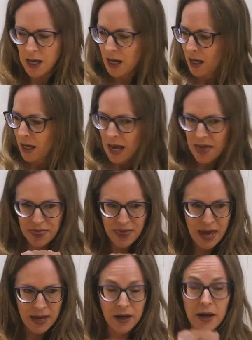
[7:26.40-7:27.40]
And
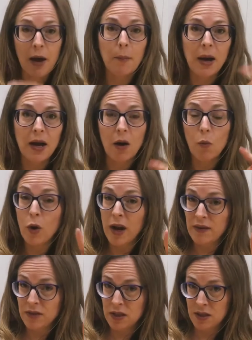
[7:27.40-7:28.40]
then, now, what
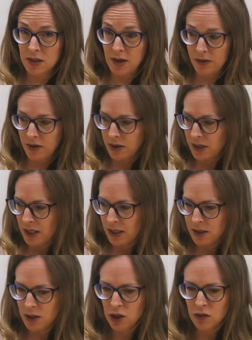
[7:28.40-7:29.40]
I've discovered
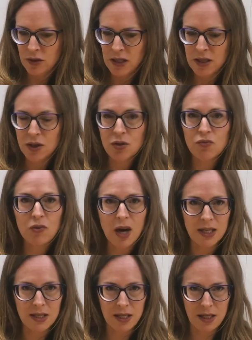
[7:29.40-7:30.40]
is you need to
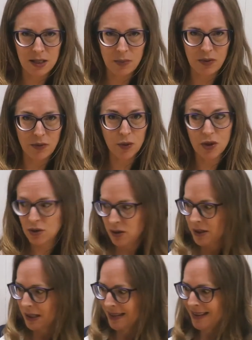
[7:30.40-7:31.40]
write it before you
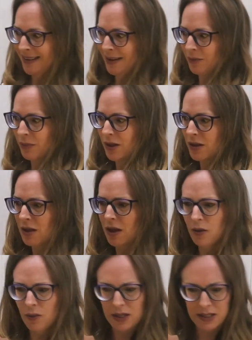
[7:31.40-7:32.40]
stick it in, because
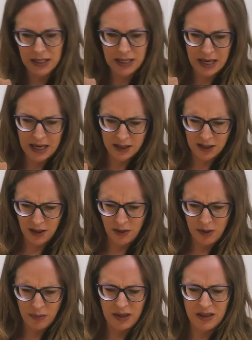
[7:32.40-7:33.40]
otherwise it can go
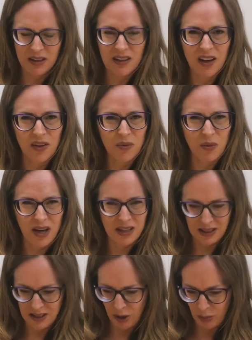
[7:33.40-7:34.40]
a bit kind of wet
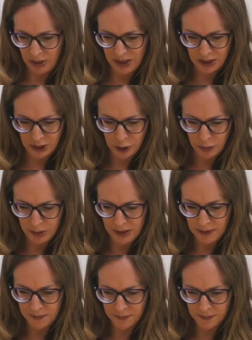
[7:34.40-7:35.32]
and gloppy and gloopy.